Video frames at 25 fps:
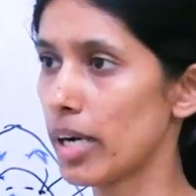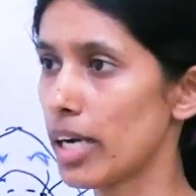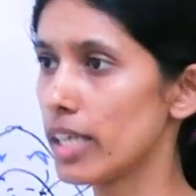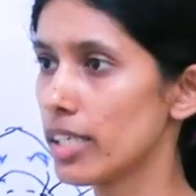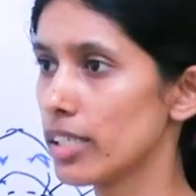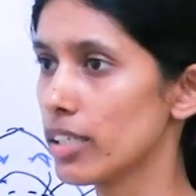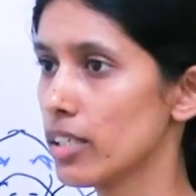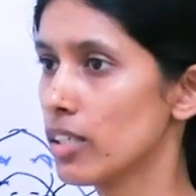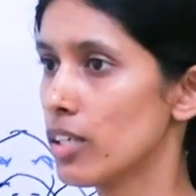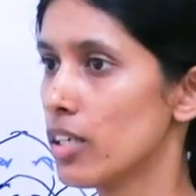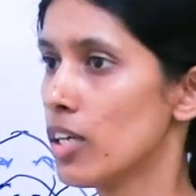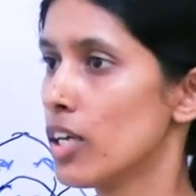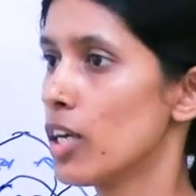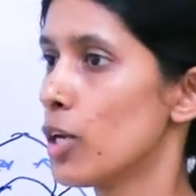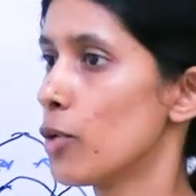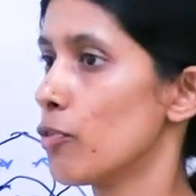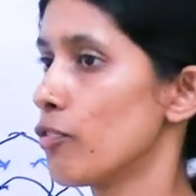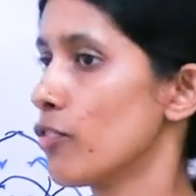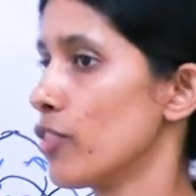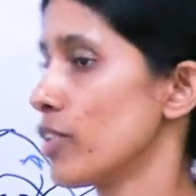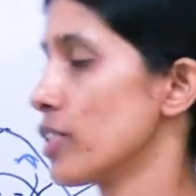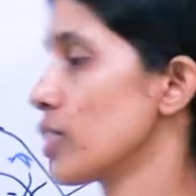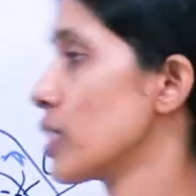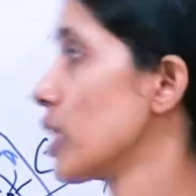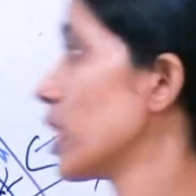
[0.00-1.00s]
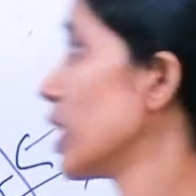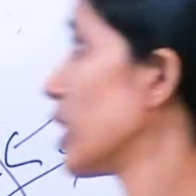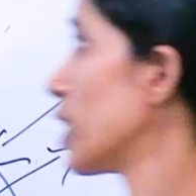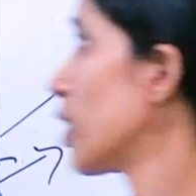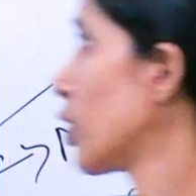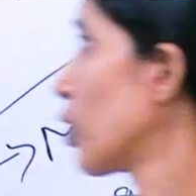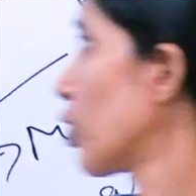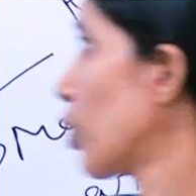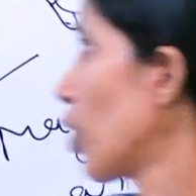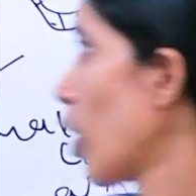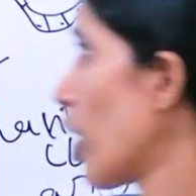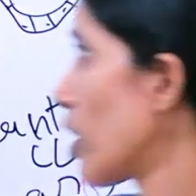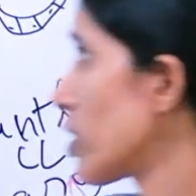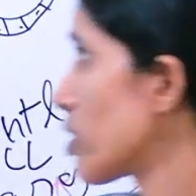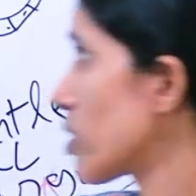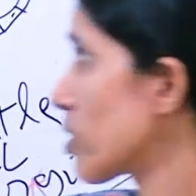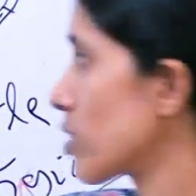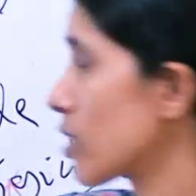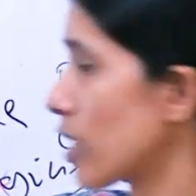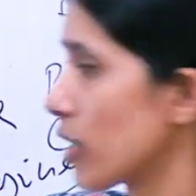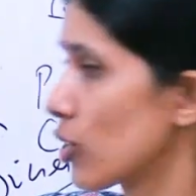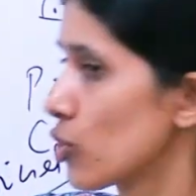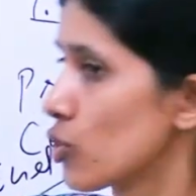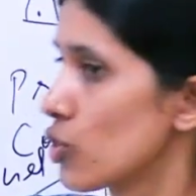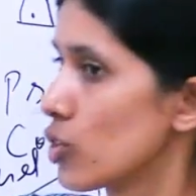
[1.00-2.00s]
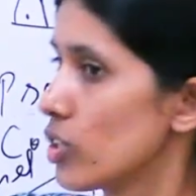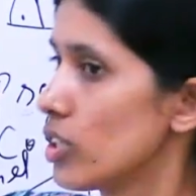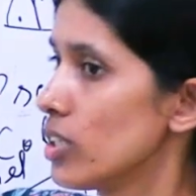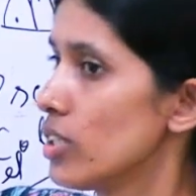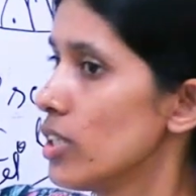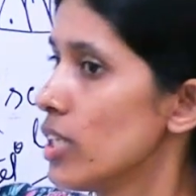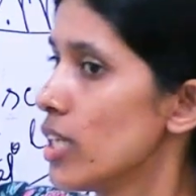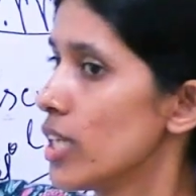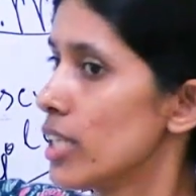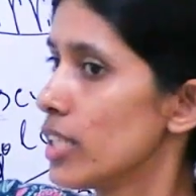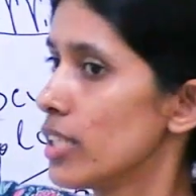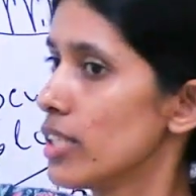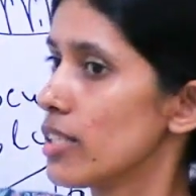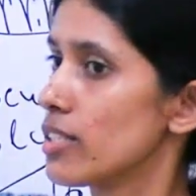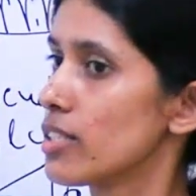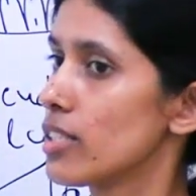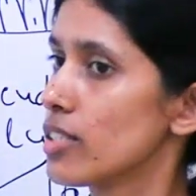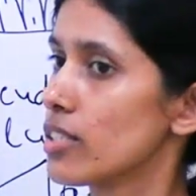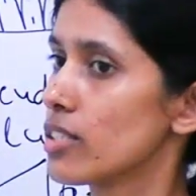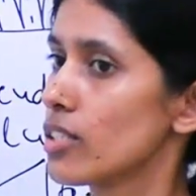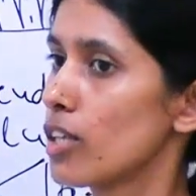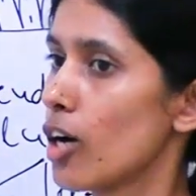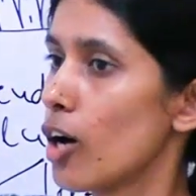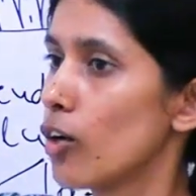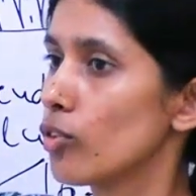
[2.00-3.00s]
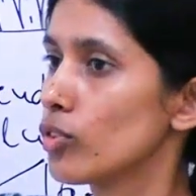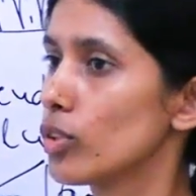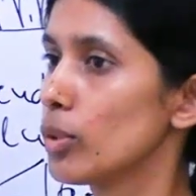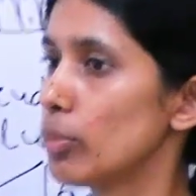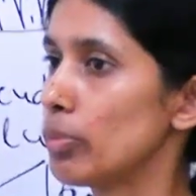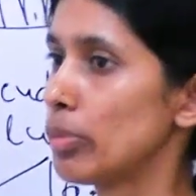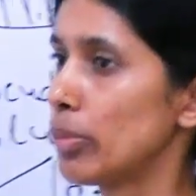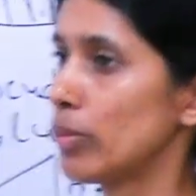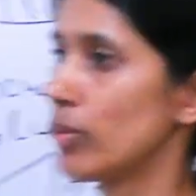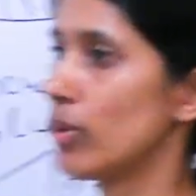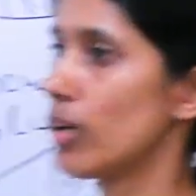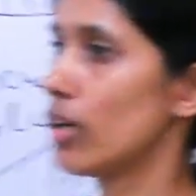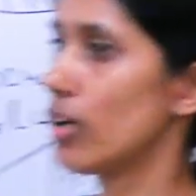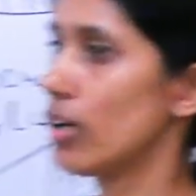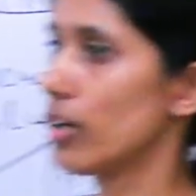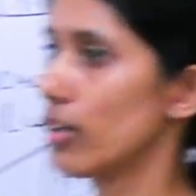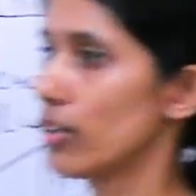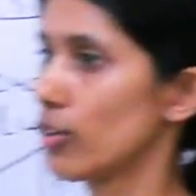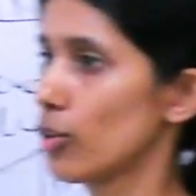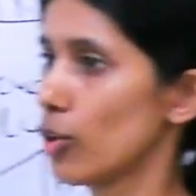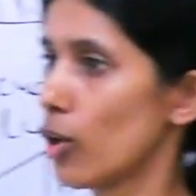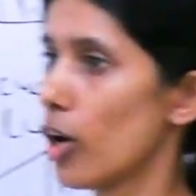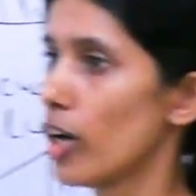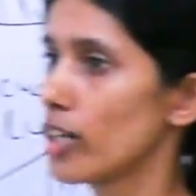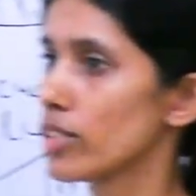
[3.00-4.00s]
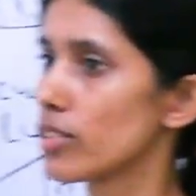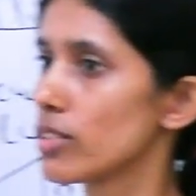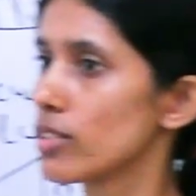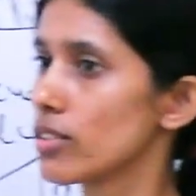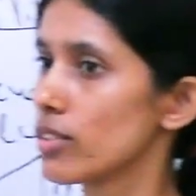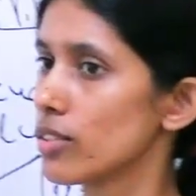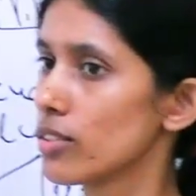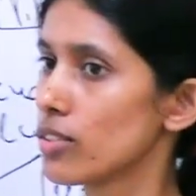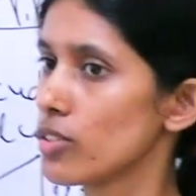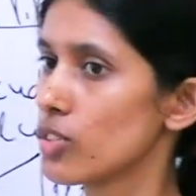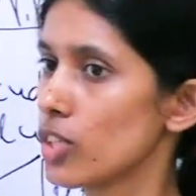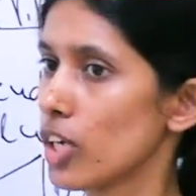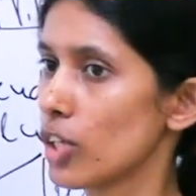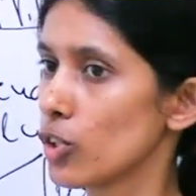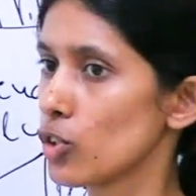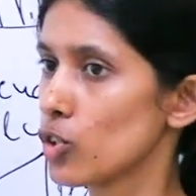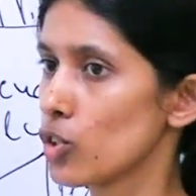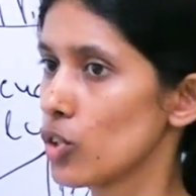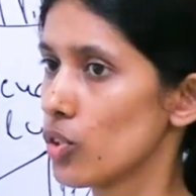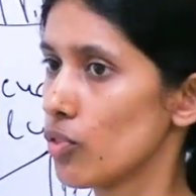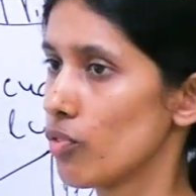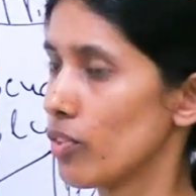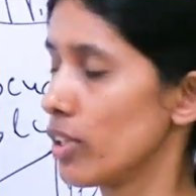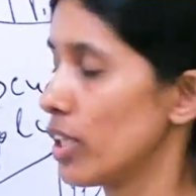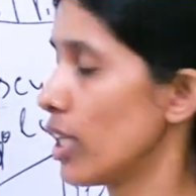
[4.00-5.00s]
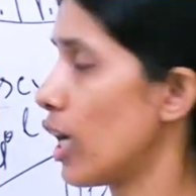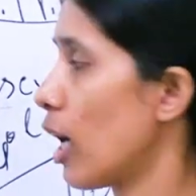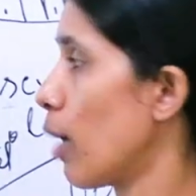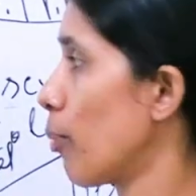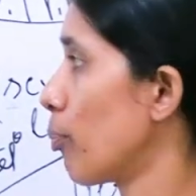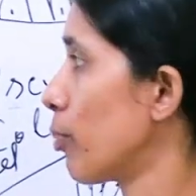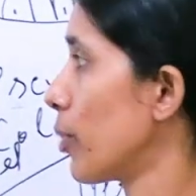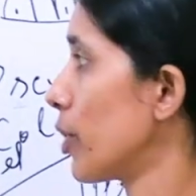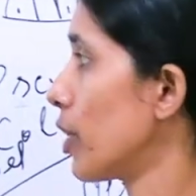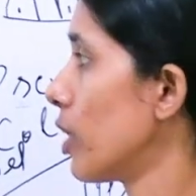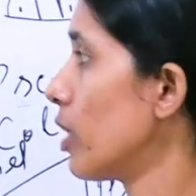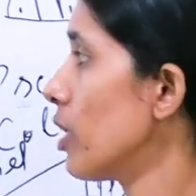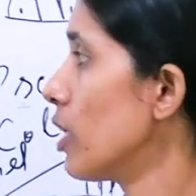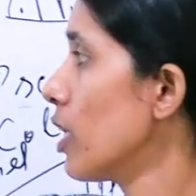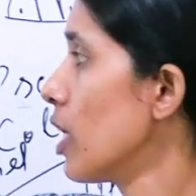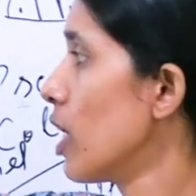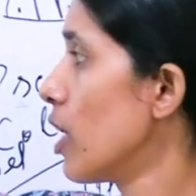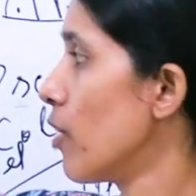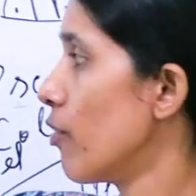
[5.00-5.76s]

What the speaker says: part. If we see the gross structure, this is how the gross structure will appear.